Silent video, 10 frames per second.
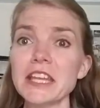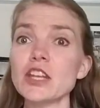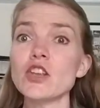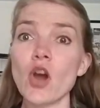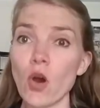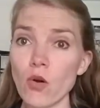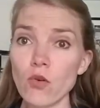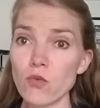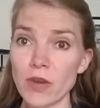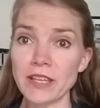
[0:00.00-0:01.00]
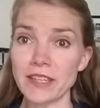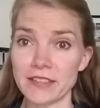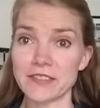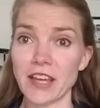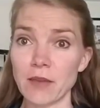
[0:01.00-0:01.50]
didn't know when
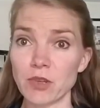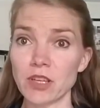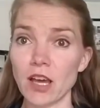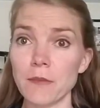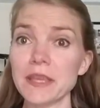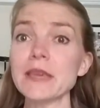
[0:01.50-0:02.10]
his time would come,